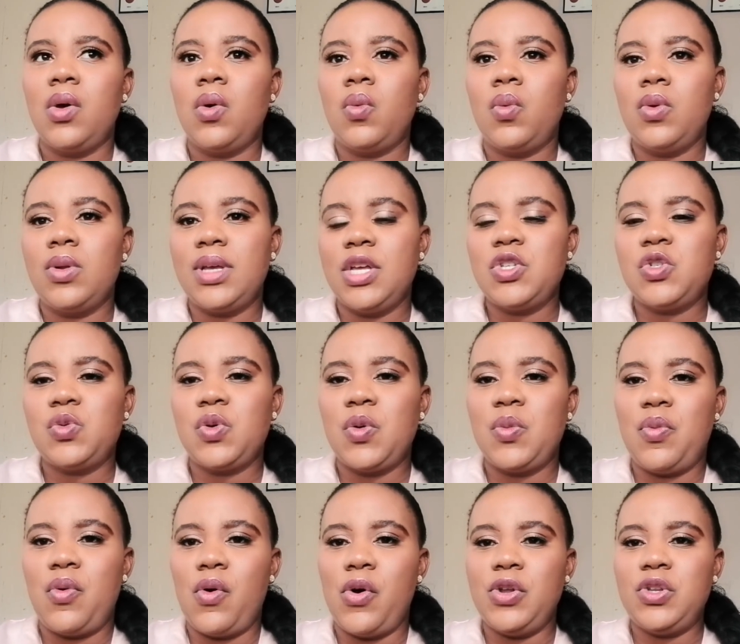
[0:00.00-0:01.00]
will get to a
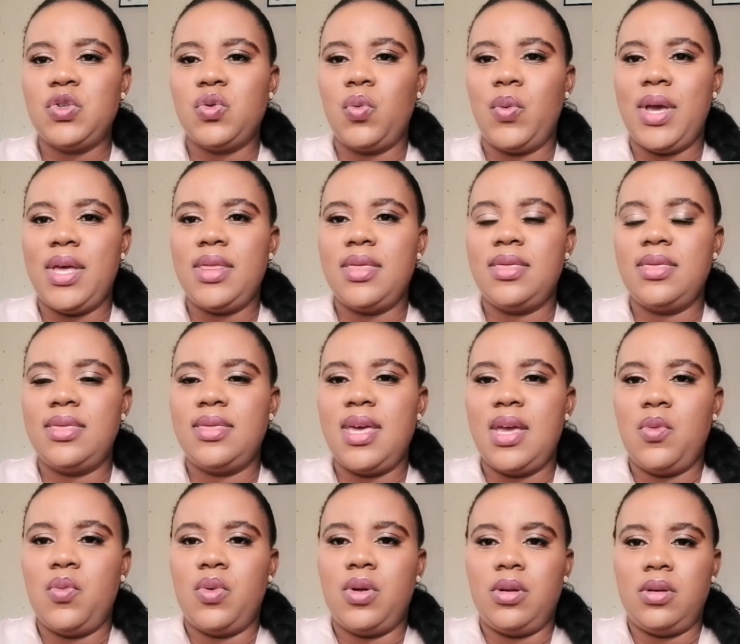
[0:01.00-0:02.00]
point where
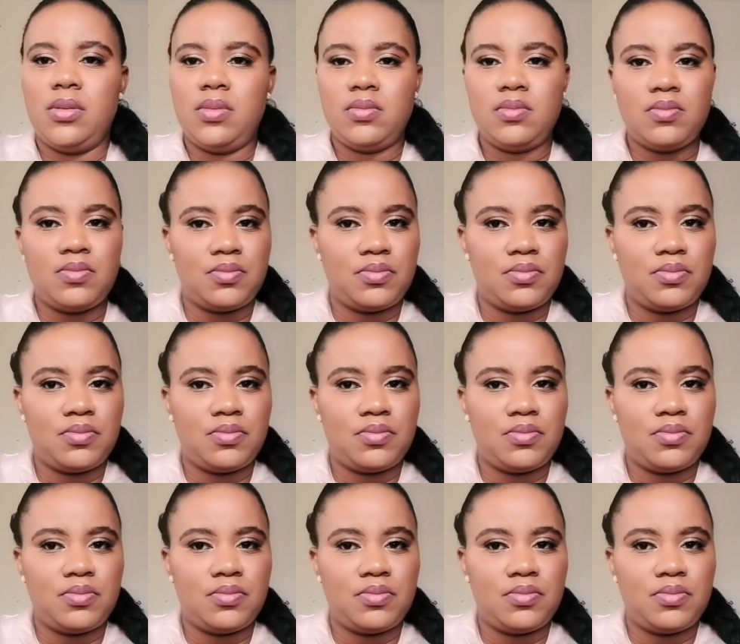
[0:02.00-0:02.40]
they will